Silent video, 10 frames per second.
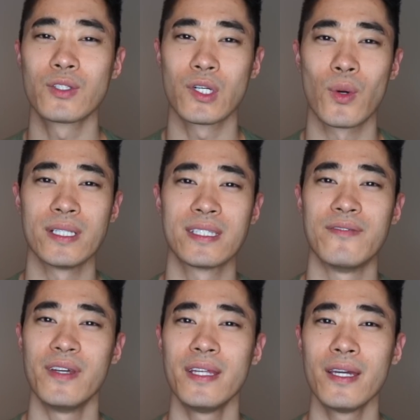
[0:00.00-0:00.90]

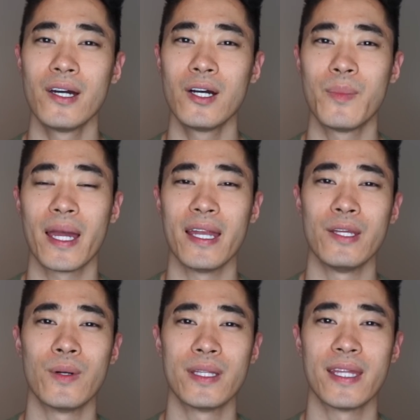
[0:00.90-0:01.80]
requested video by
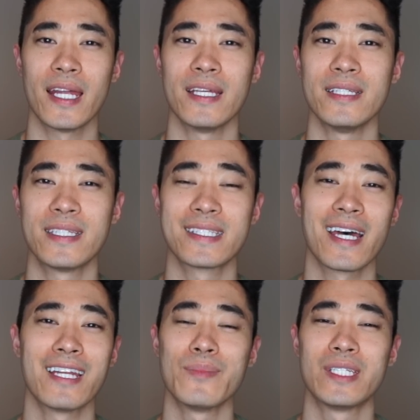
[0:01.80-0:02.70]
anyone that is
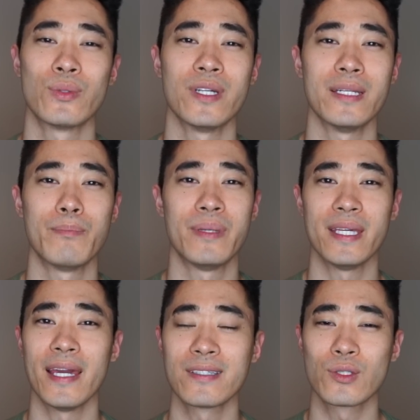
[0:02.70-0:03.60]
deciding between
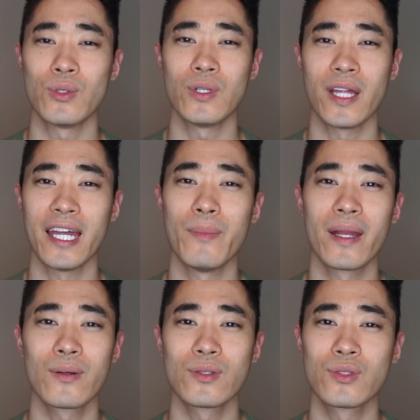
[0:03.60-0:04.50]
PA school and
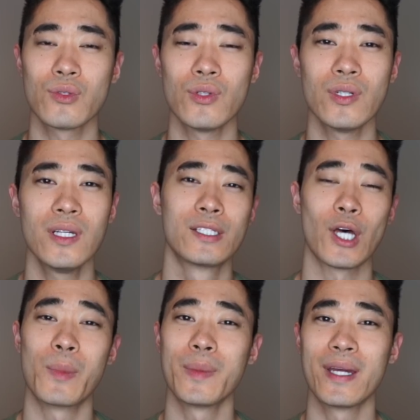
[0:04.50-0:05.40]
medical school.
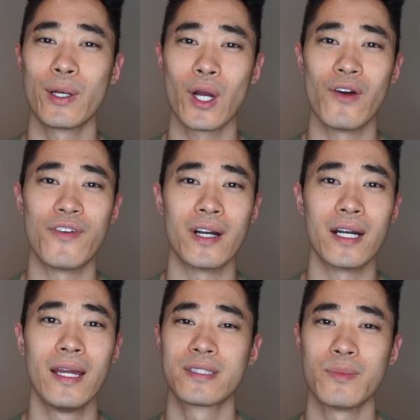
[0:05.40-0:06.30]
So I'm gonna be going
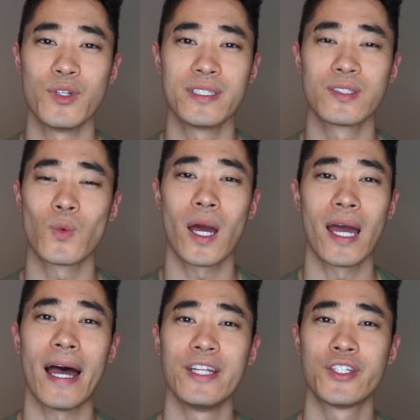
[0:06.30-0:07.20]
over some reasons
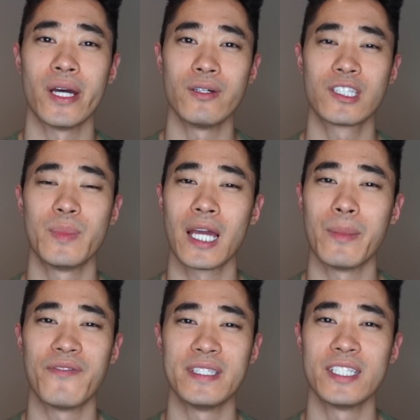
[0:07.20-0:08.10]
why I chose to
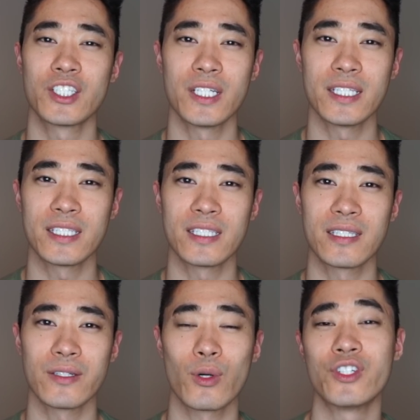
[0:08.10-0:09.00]
become a physician
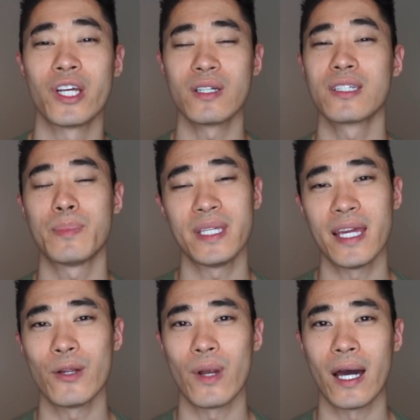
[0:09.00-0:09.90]
assistant or chose the
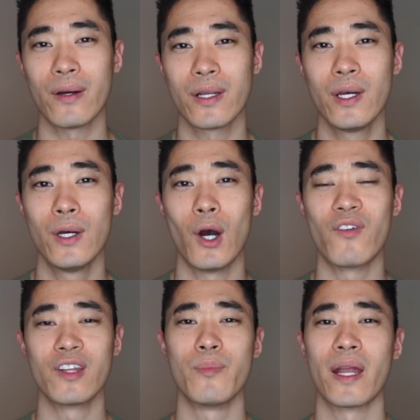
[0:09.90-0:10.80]
PA route
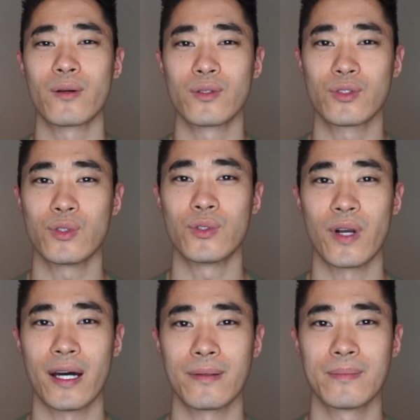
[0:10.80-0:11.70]
over the medical school
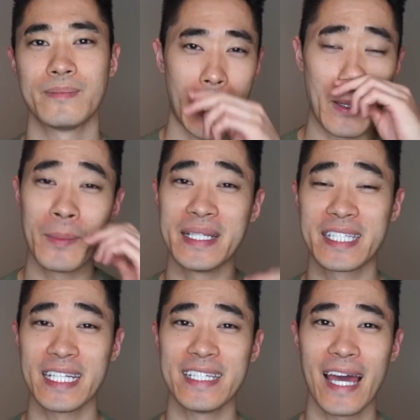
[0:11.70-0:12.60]
route. I'm gonna be
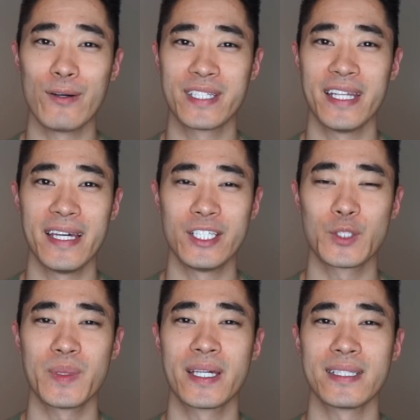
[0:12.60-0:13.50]
sitting down today
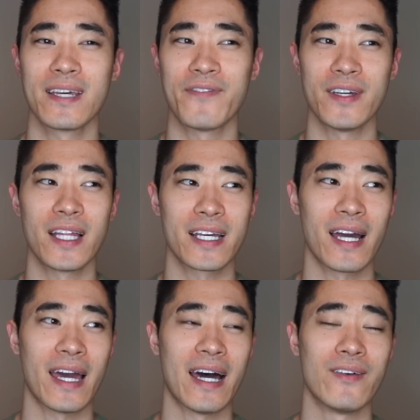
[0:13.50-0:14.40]
just because I feel like
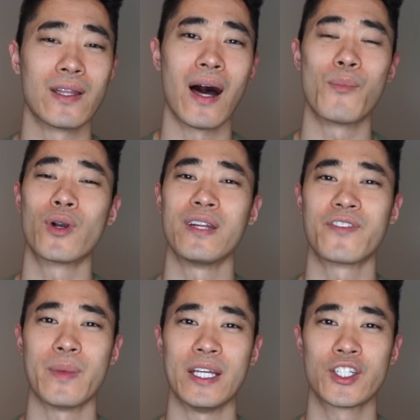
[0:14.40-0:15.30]
I have a lot more
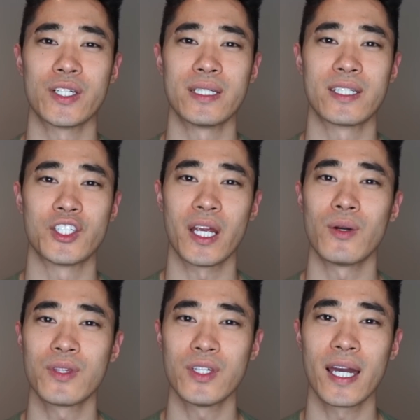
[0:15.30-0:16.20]
information to
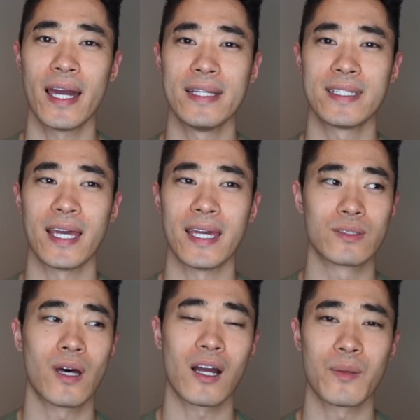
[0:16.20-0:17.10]
share with you guys
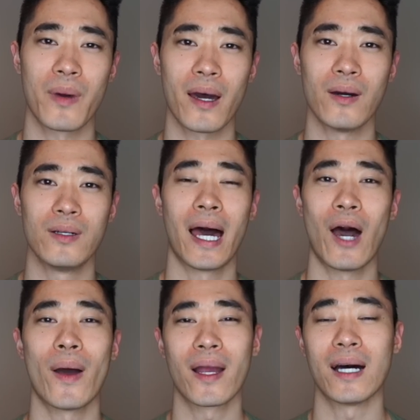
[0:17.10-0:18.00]
and talk about
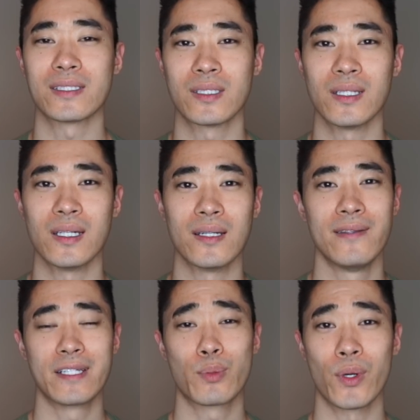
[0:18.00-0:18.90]
how I got to
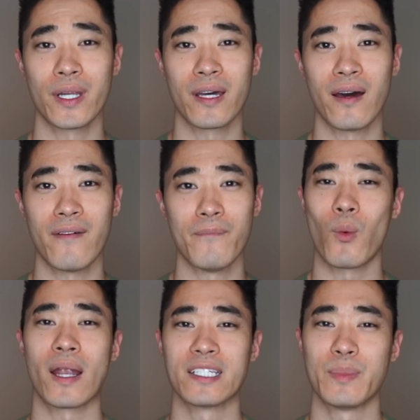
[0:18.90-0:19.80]
this point of
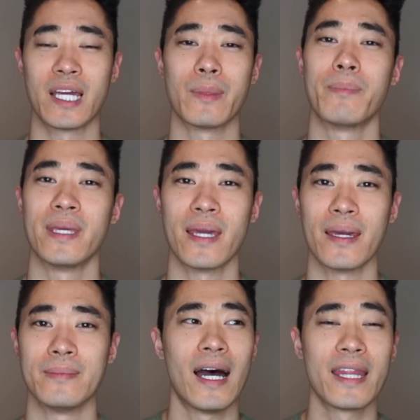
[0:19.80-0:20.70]
wanting to become a
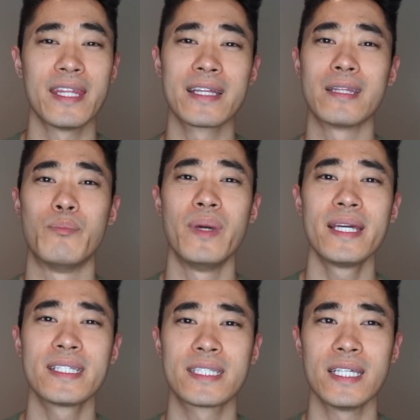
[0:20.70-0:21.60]
PA. I think the
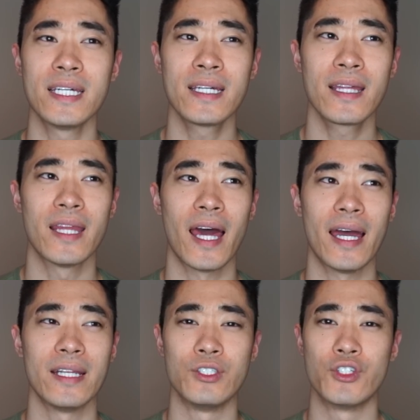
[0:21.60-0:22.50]
biggest thing
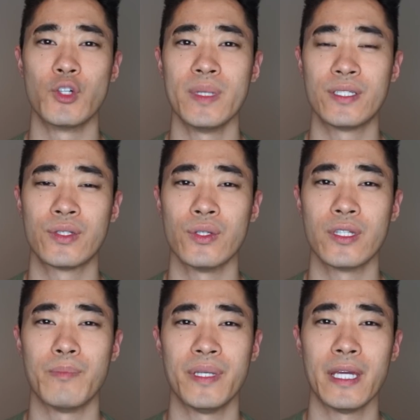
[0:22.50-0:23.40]
that drew me to
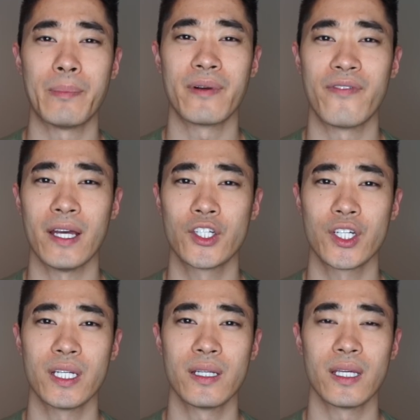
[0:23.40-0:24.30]
the PA
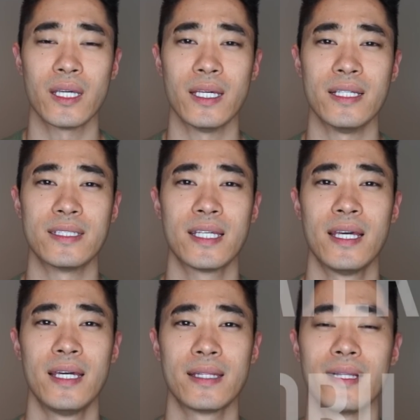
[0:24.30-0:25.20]
profession is
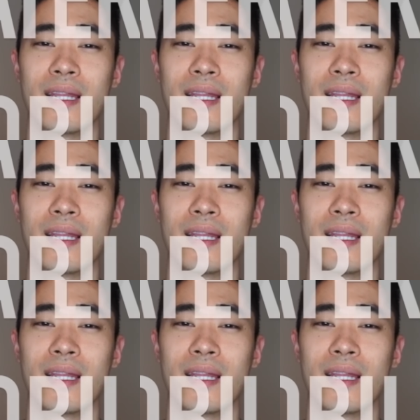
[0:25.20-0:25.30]
the